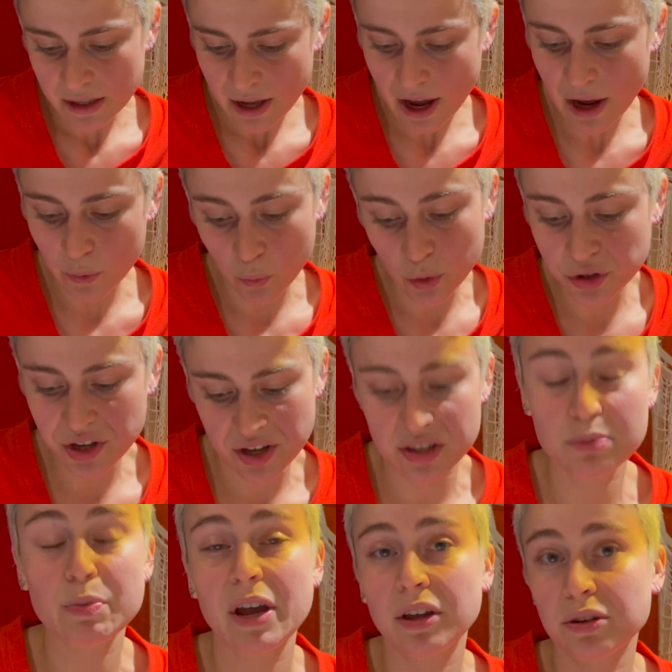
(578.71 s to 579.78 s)
I would
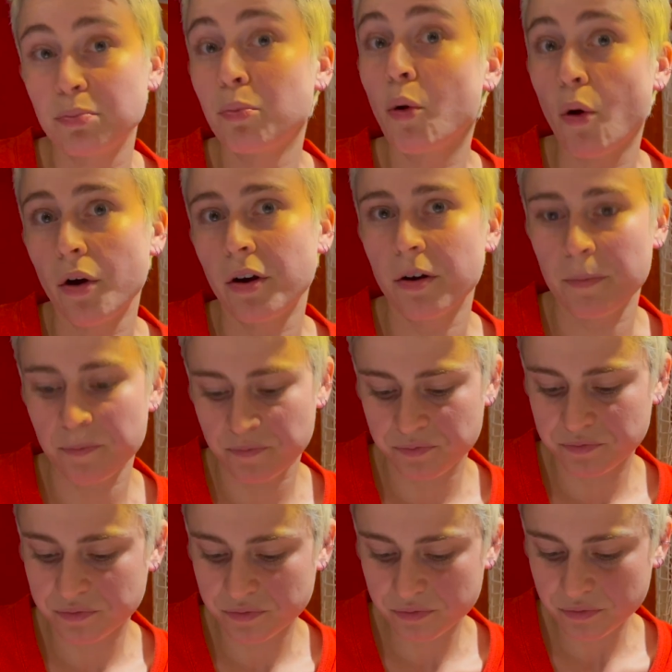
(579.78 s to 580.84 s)
expect more
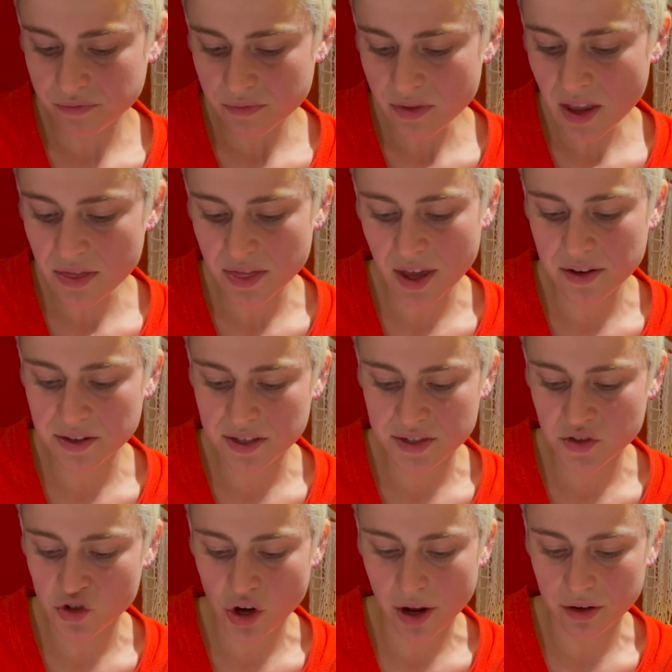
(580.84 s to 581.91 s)
than
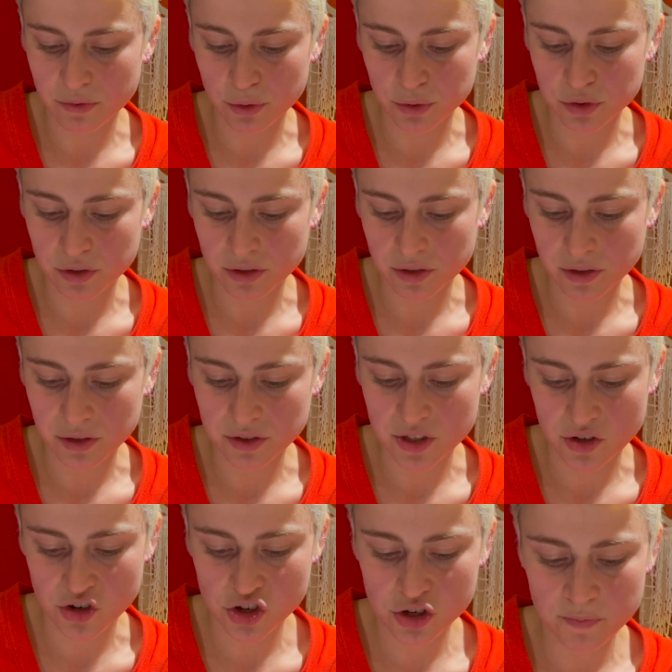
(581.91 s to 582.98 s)
this jackfruit uh,
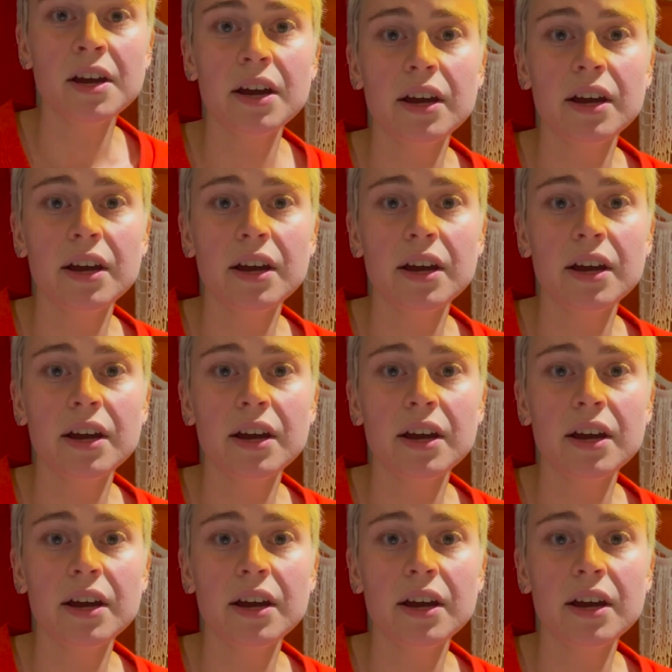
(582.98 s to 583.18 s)
dish.